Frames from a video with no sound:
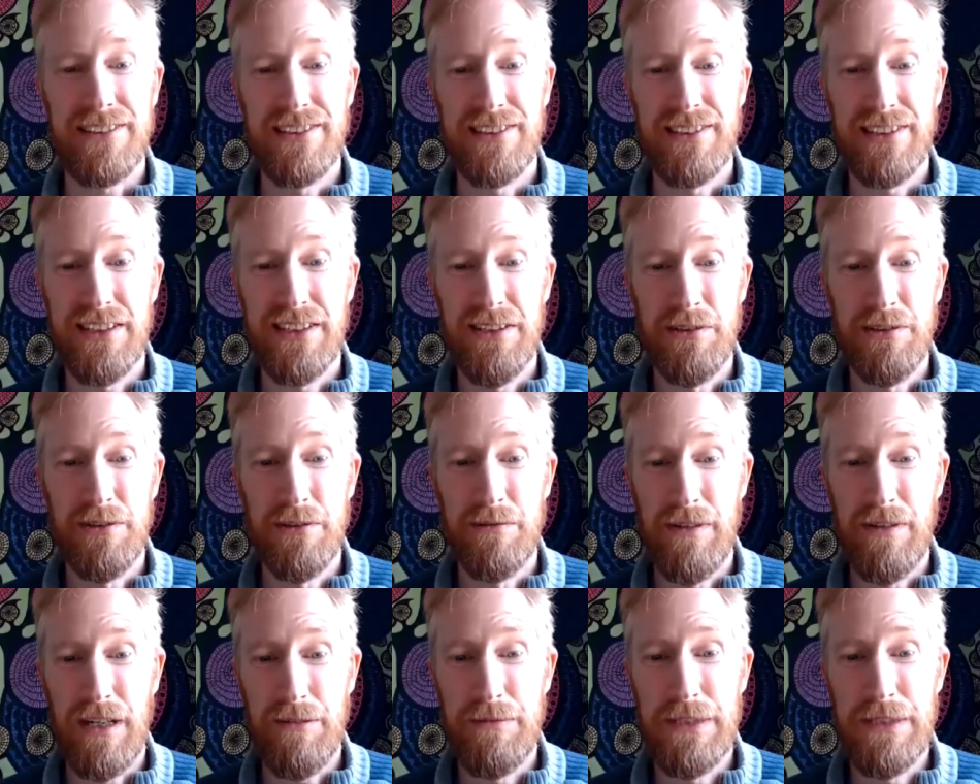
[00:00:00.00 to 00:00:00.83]
so
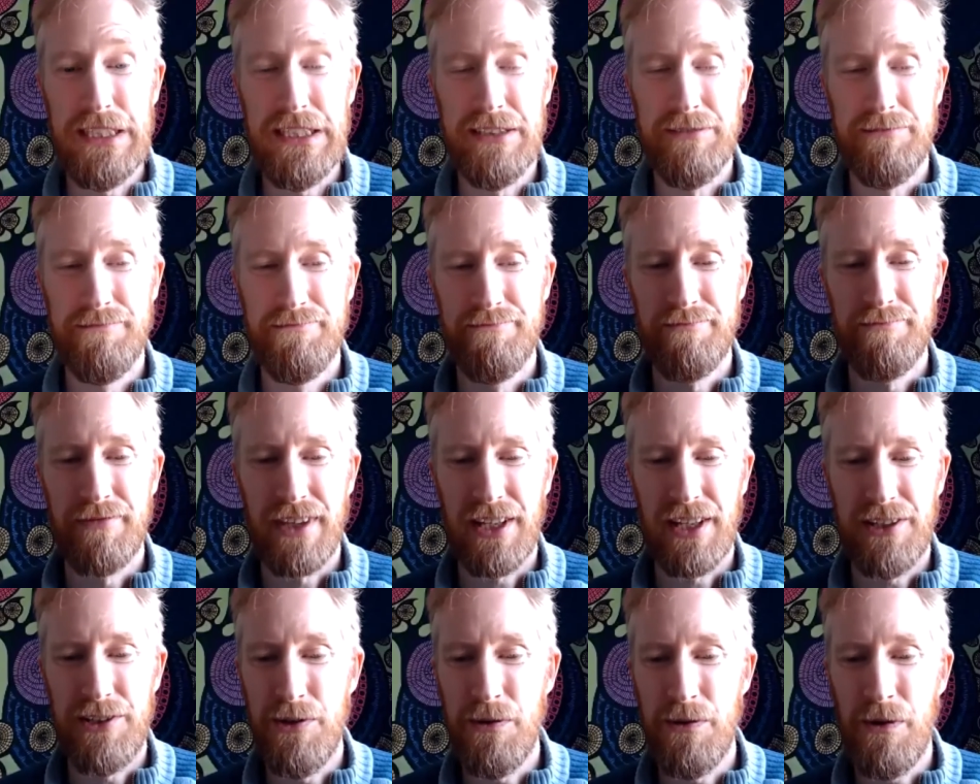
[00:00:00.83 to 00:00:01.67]
I mean,
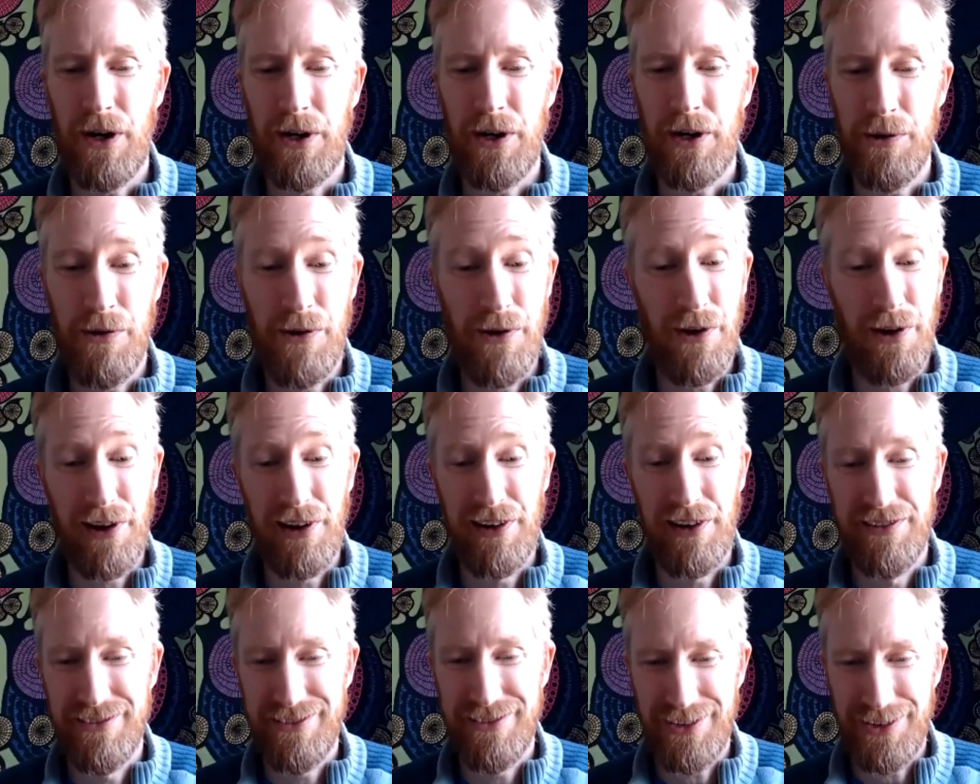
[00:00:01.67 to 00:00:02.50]
you are
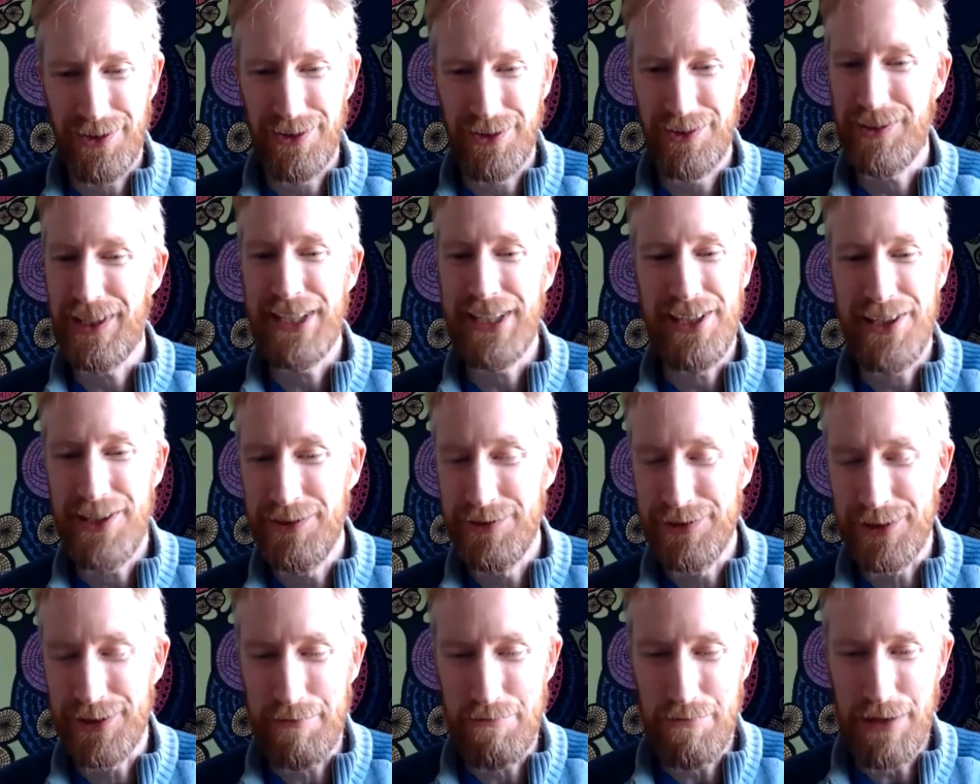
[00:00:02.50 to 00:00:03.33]
all already
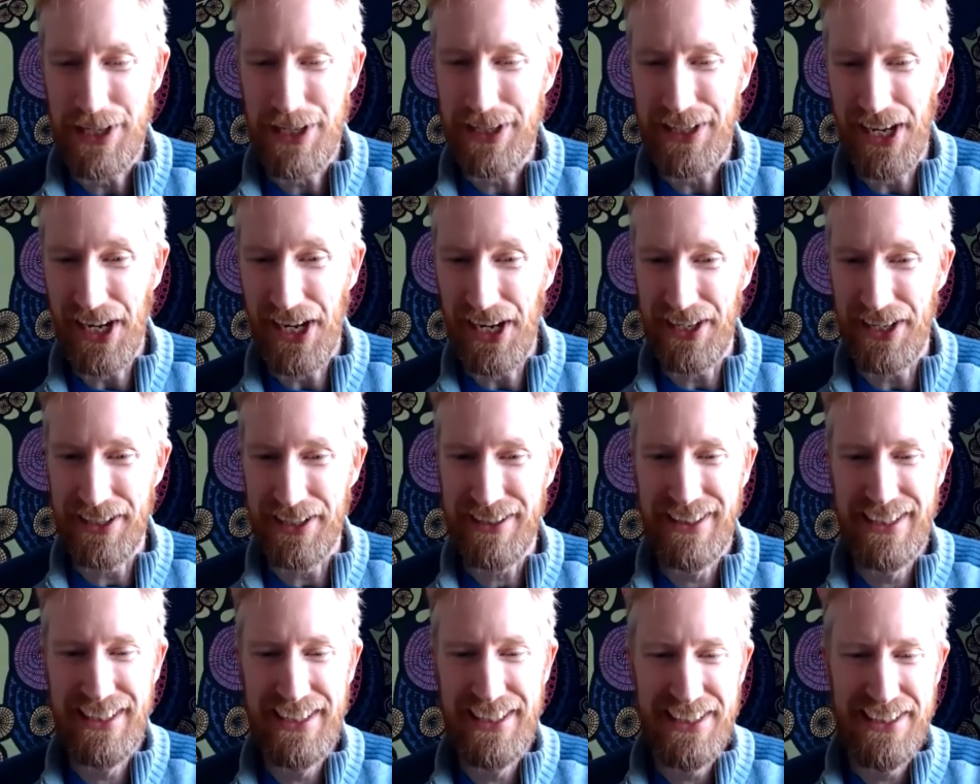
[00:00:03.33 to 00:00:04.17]
using PKI.
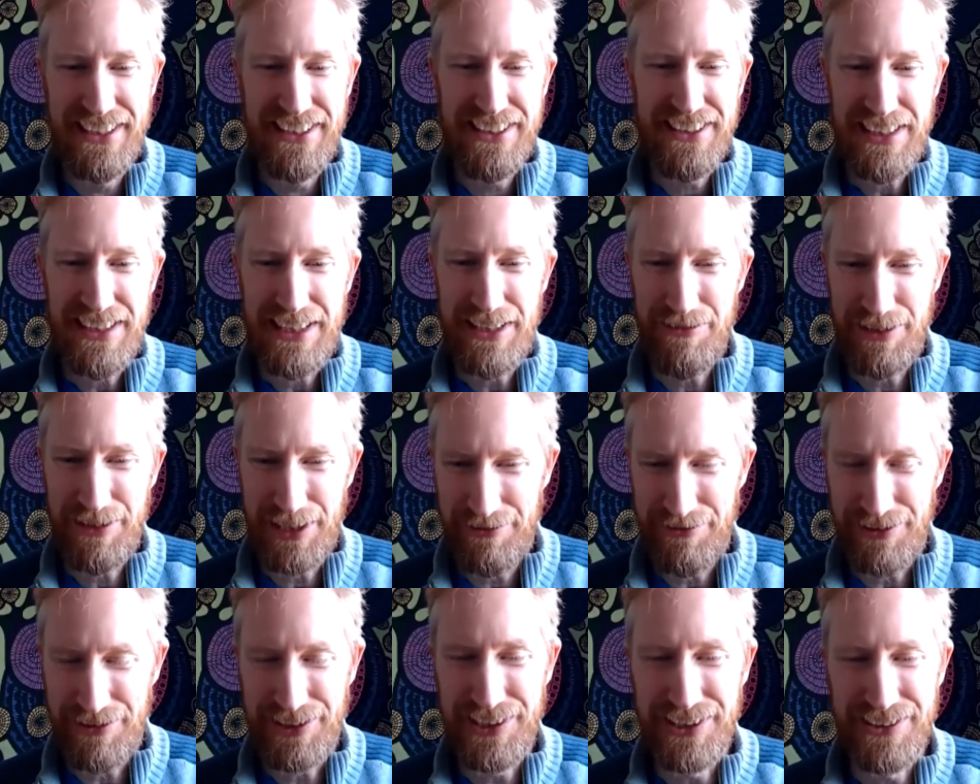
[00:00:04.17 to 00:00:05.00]
Even
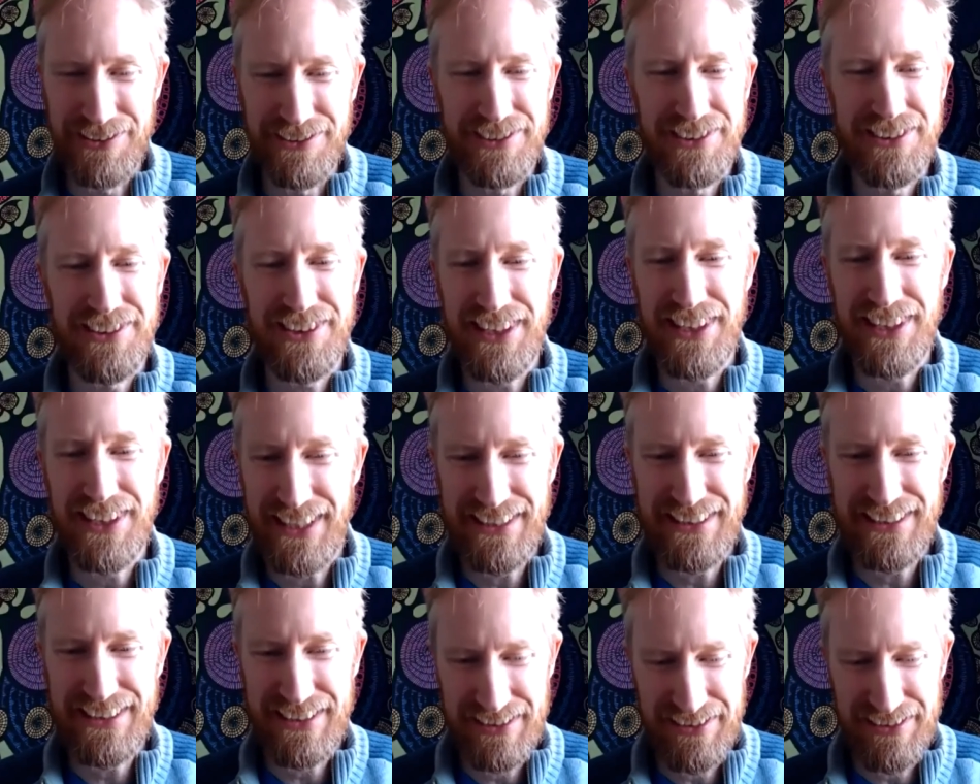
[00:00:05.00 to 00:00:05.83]
if you don't see
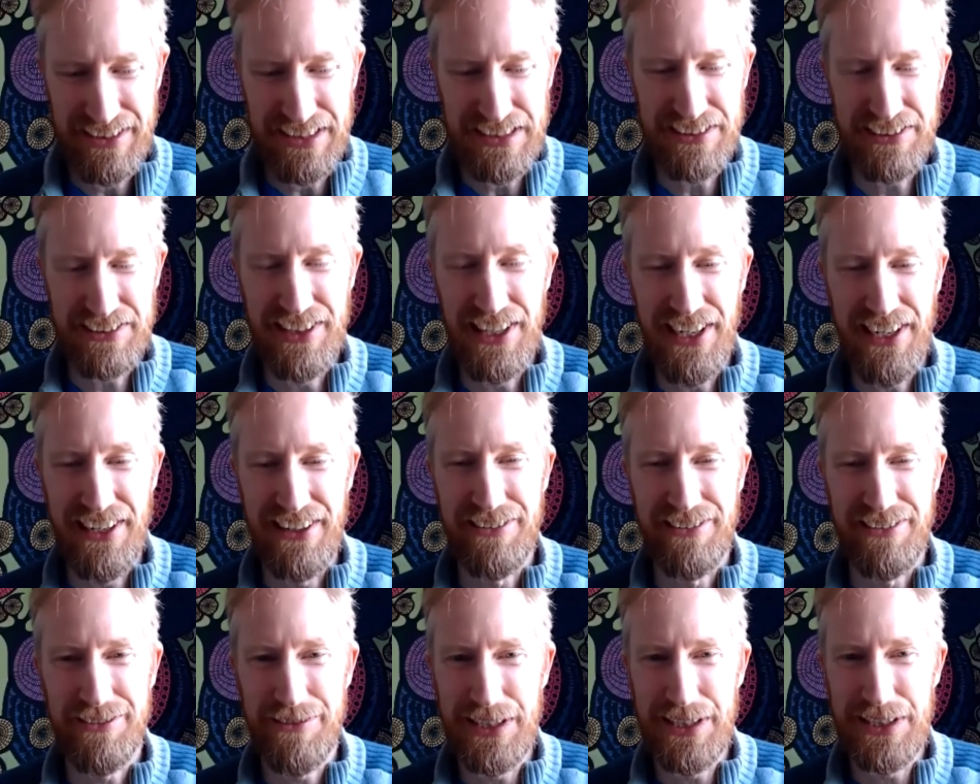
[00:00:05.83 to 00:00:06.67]
it, it's
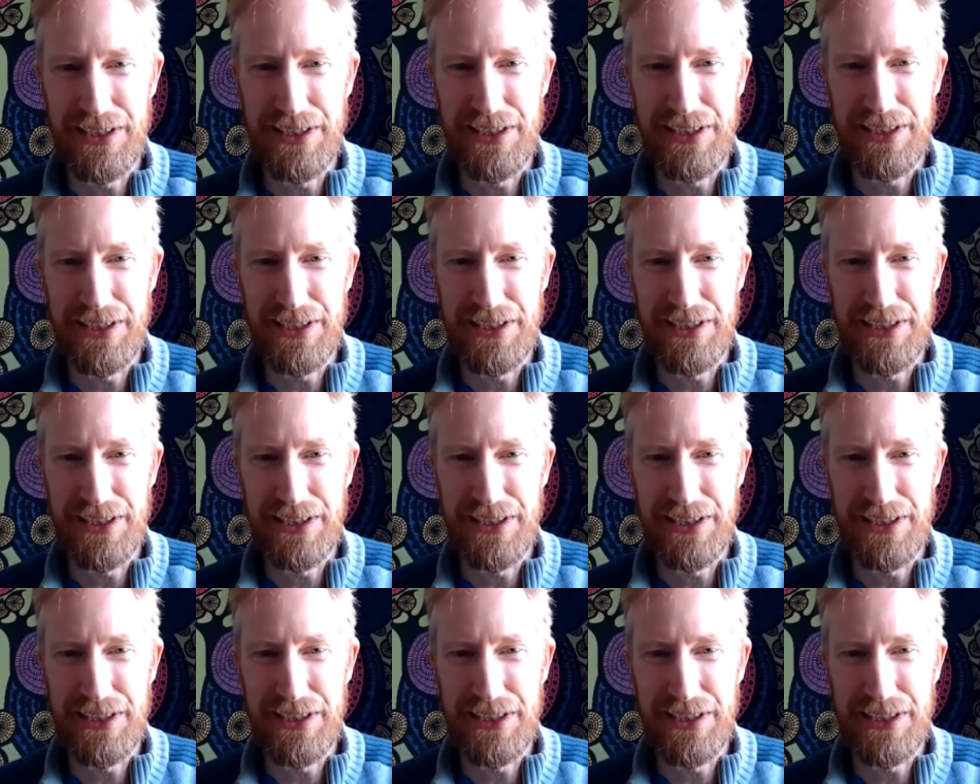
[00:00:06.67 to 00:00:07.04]
there when you